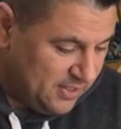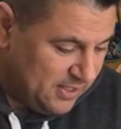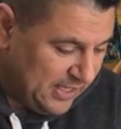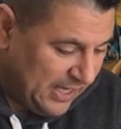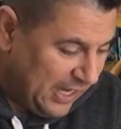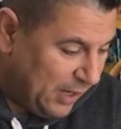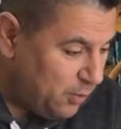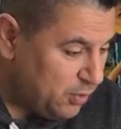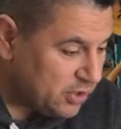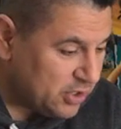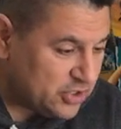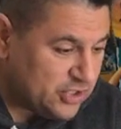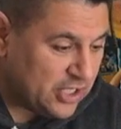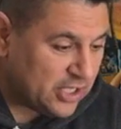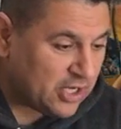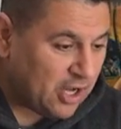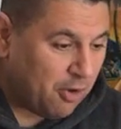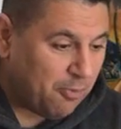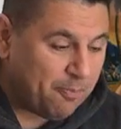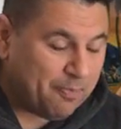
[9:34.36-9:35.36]
I want to check
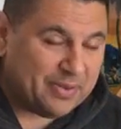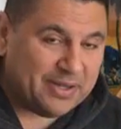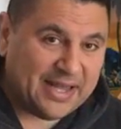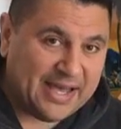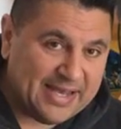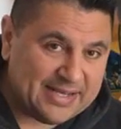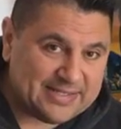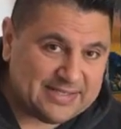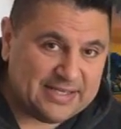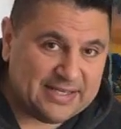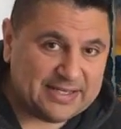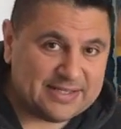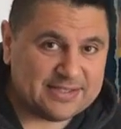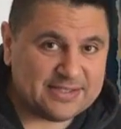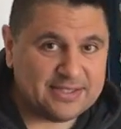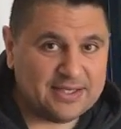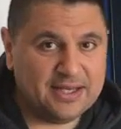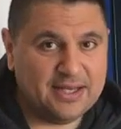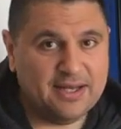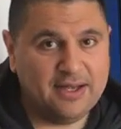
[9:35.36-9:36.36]
out plastics.
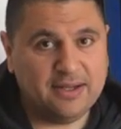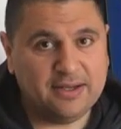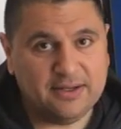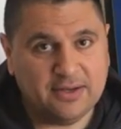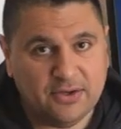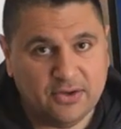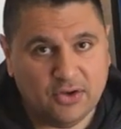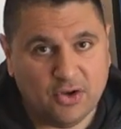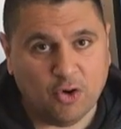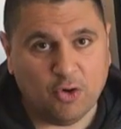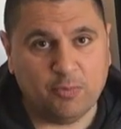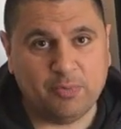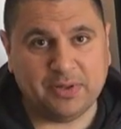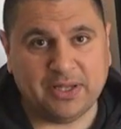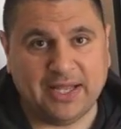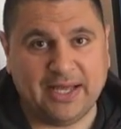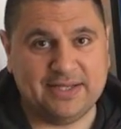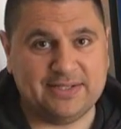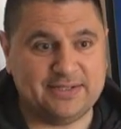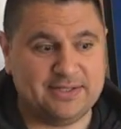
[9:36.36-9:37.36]
No
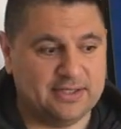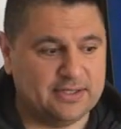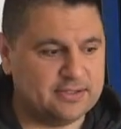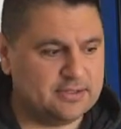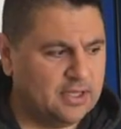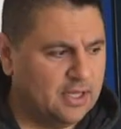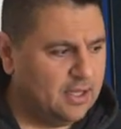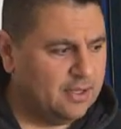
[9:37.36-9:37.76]
plastics.